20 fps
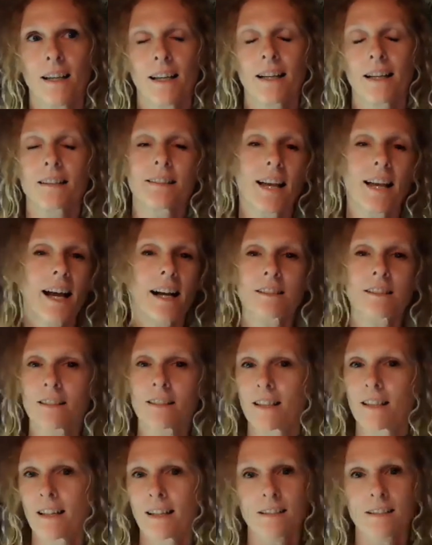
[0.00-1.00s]

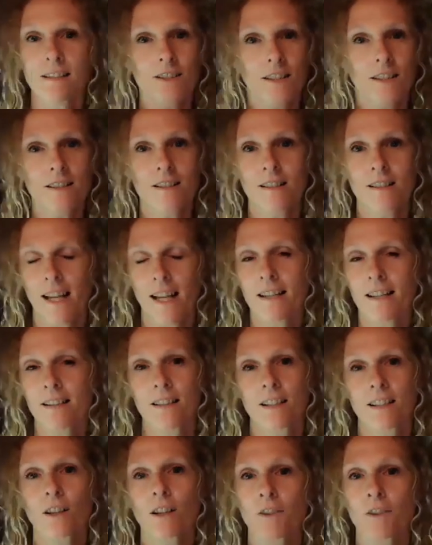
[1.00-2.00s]
it's just a
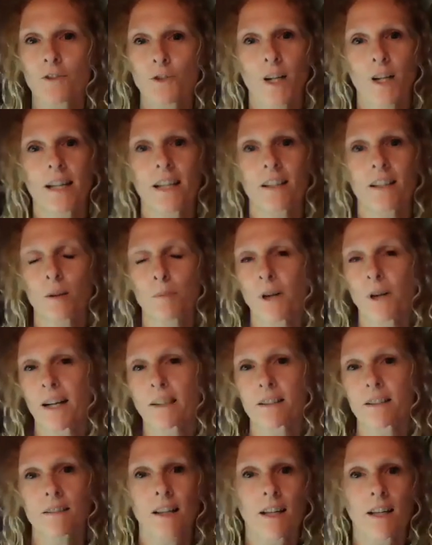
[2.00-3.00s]
skill of training your
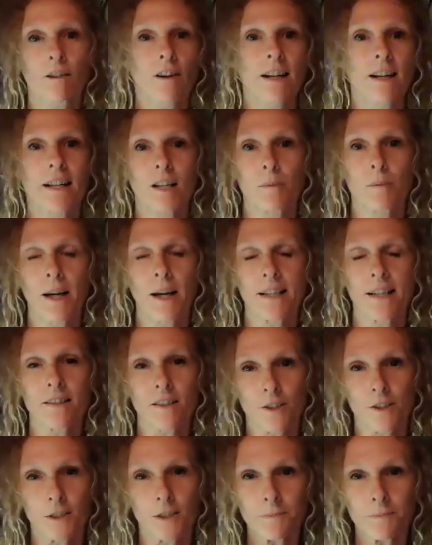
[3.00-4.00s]
brain, just like riding a
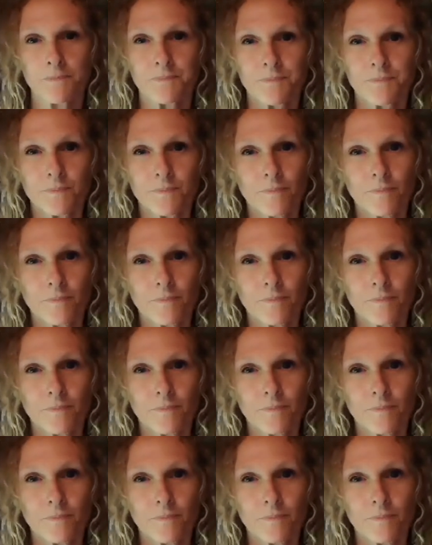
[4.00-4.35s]
bicycle.